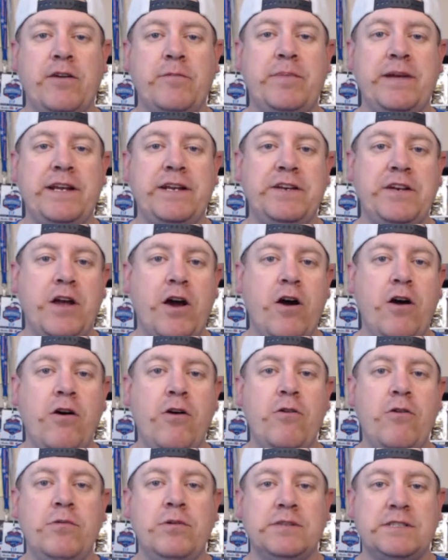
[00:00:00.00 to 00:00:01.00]
be
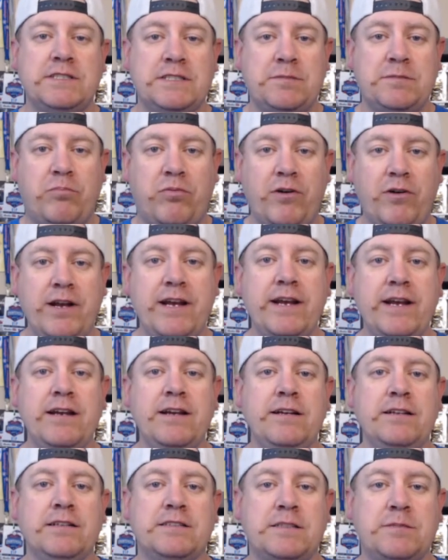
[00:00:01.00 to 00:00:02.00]
no
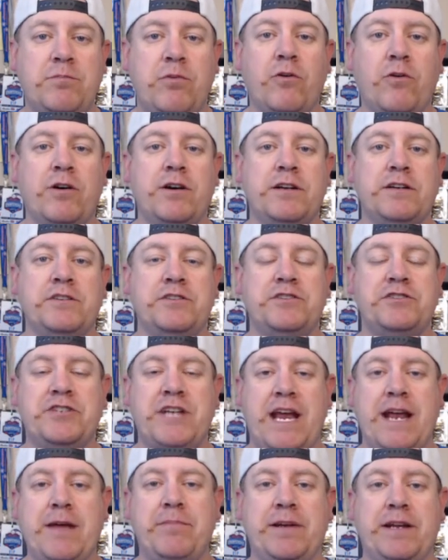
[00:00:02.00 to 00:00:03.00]
spring sport
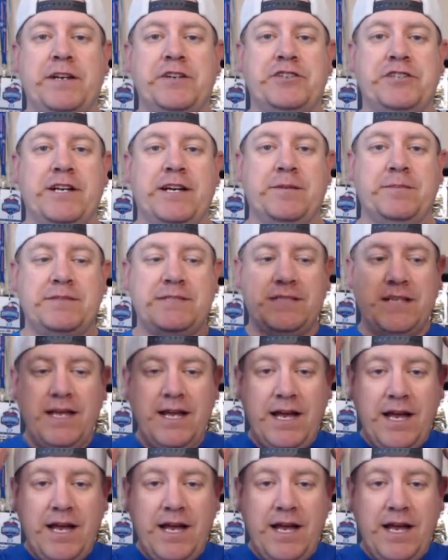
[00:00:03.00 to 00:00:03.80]
championships.